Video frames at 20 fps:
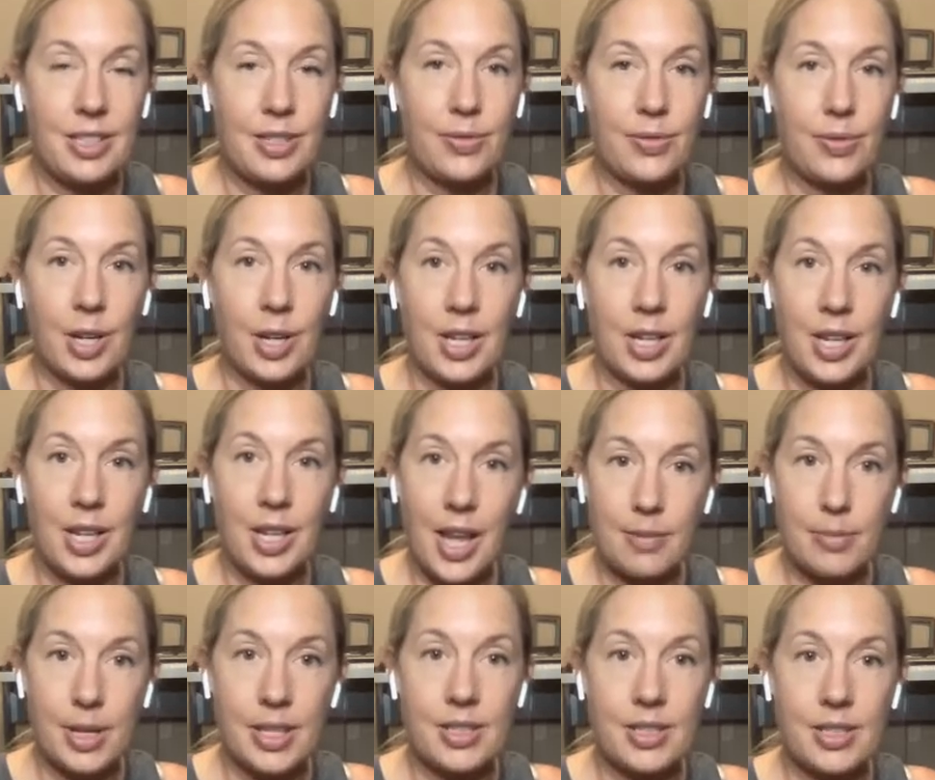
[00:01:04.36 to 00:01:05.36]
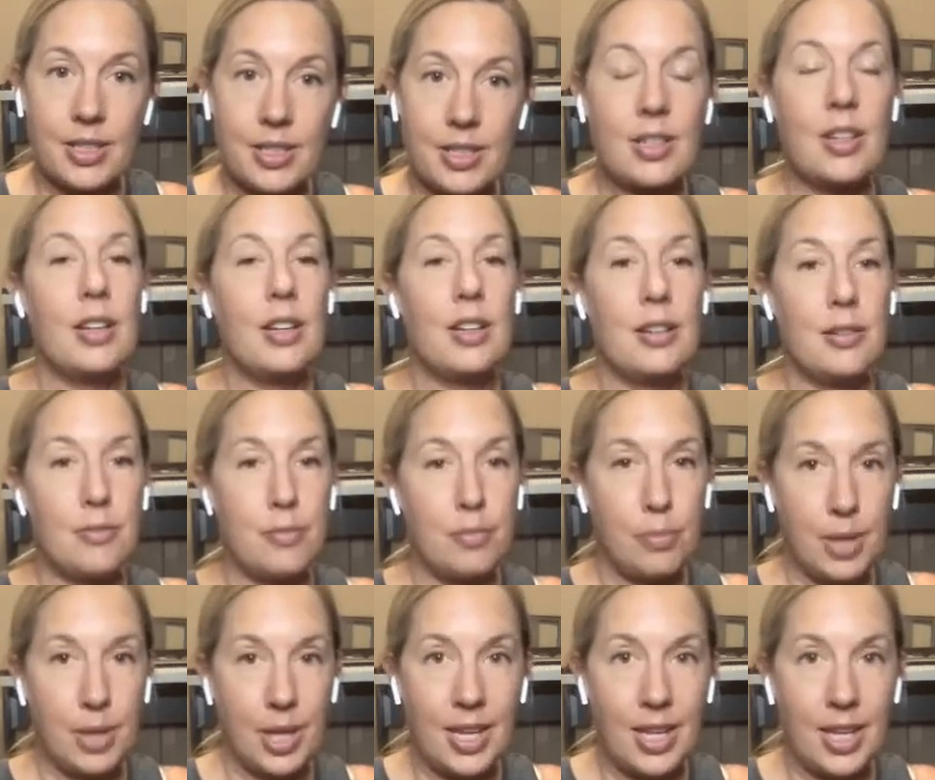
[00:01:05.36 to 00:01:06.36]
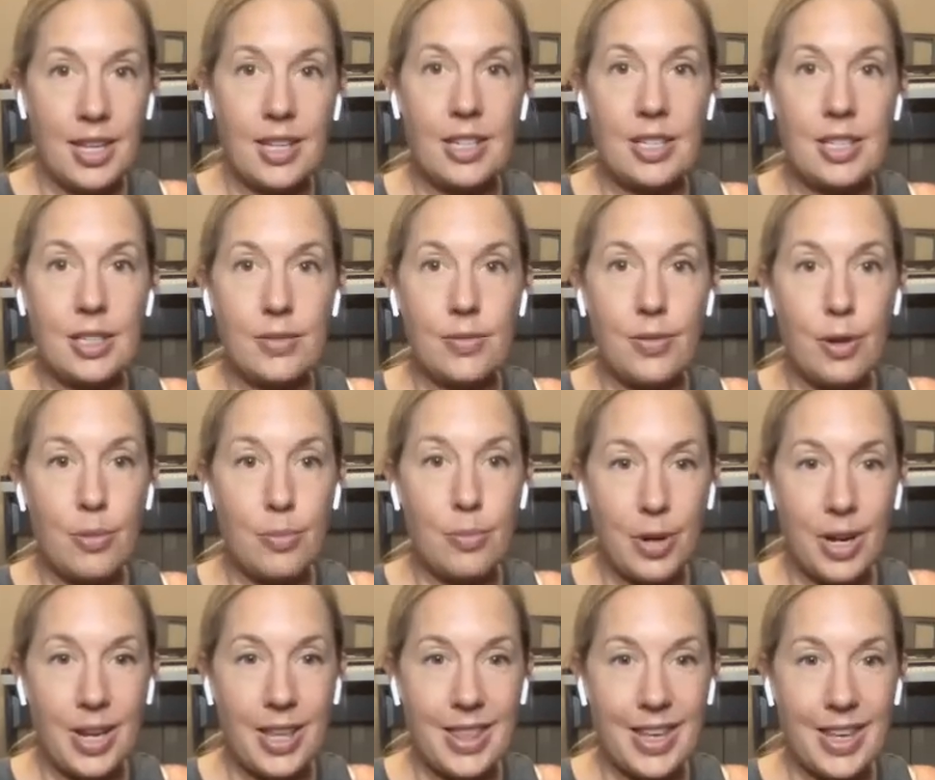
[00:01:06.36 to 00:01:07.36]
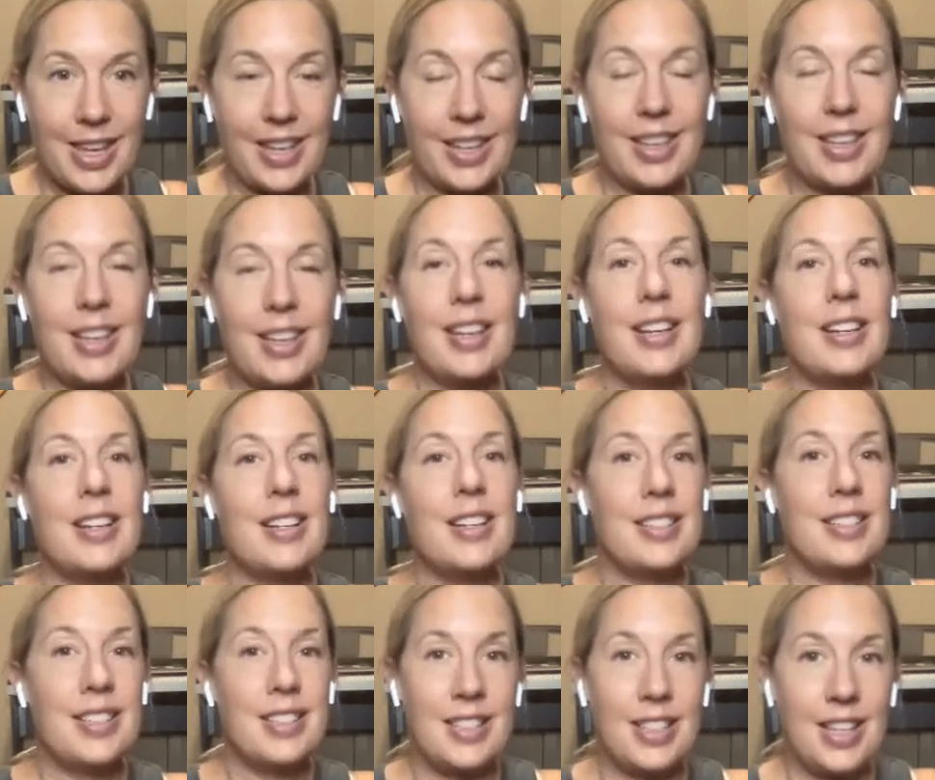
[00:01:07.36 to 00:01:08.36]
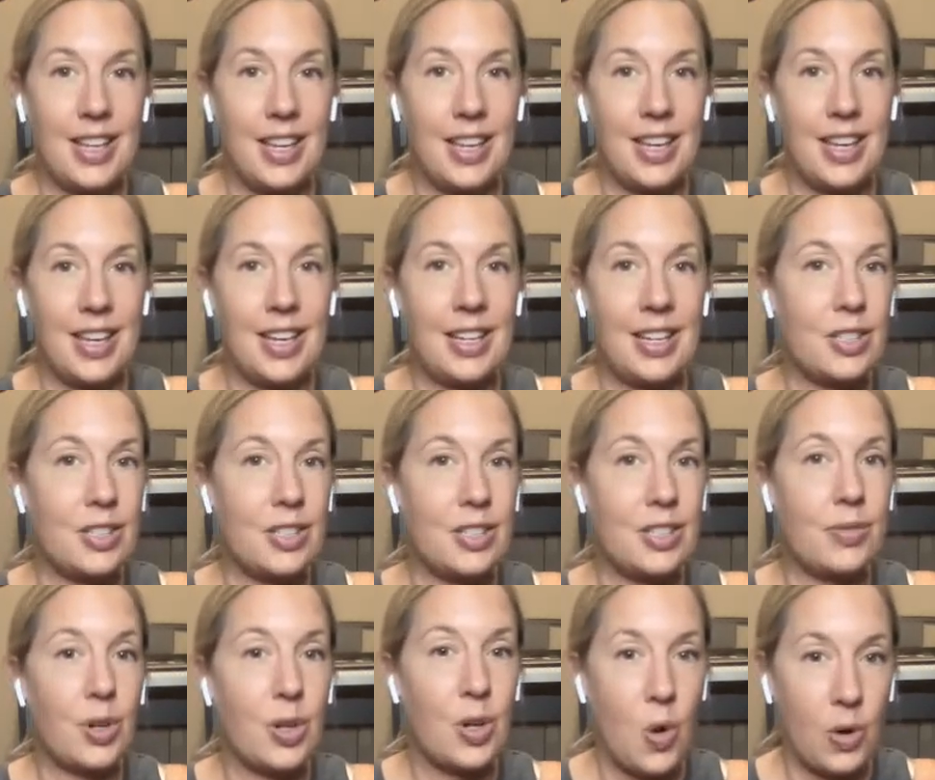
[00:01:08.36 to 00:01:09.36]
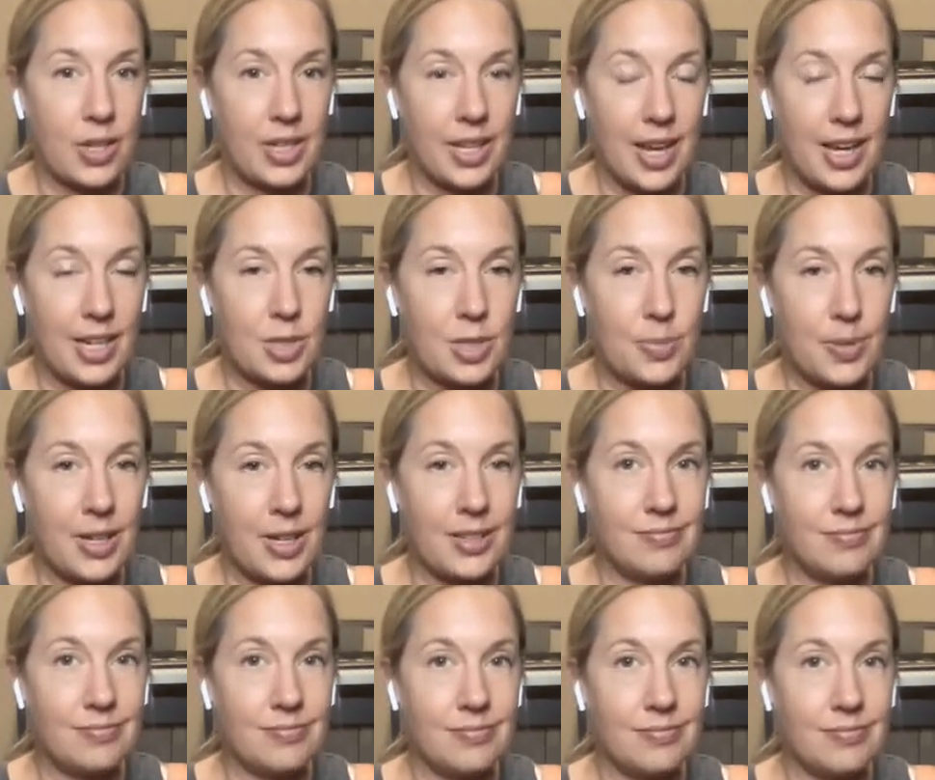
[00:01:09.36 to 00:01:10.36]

is for alignment, B is for breathing, C is for core engagement.